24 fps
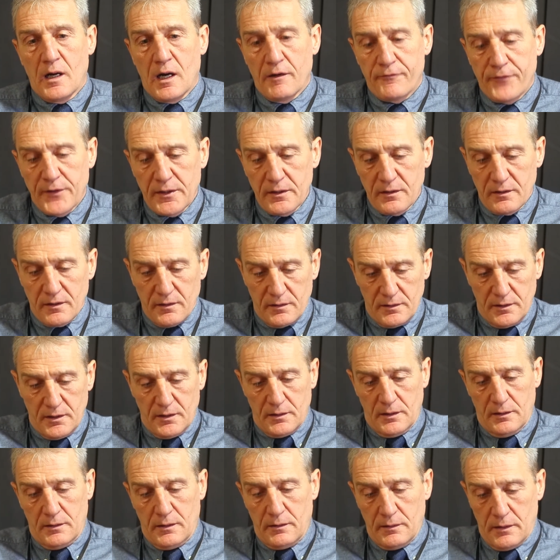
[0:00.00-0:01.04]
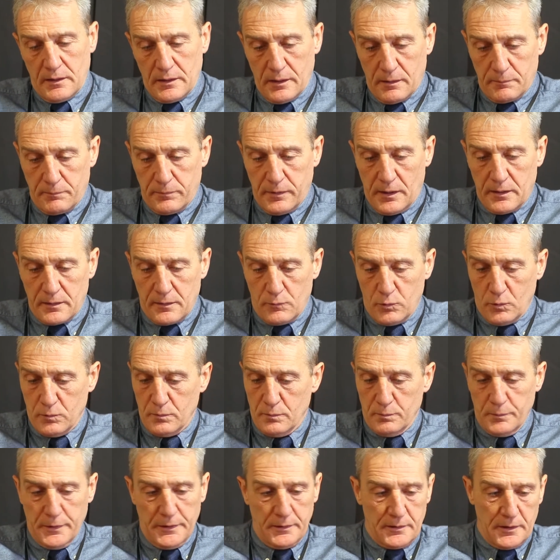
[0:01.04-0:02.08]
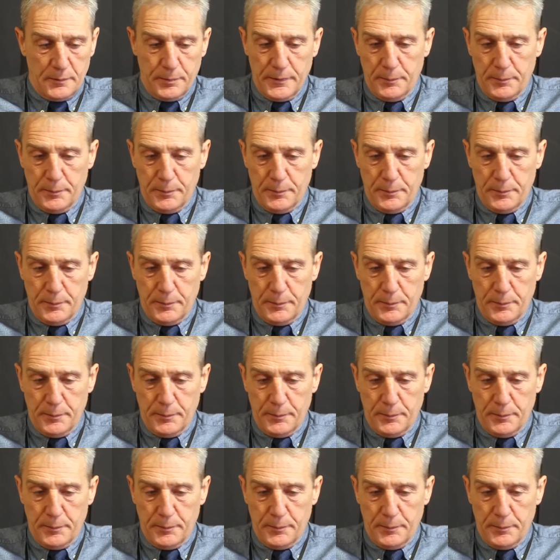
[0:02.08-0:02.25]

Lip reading: I think, and I don't mean to